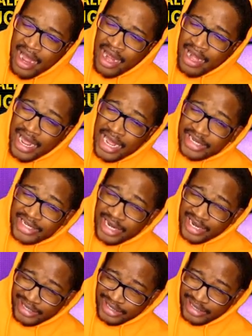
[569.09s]
This
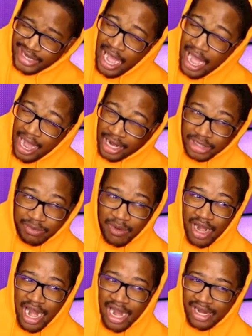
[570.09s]
shit sucks,
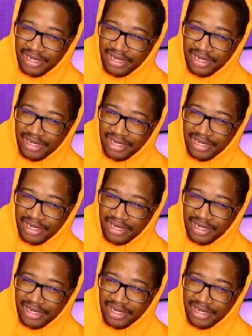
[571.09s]
bro. Are you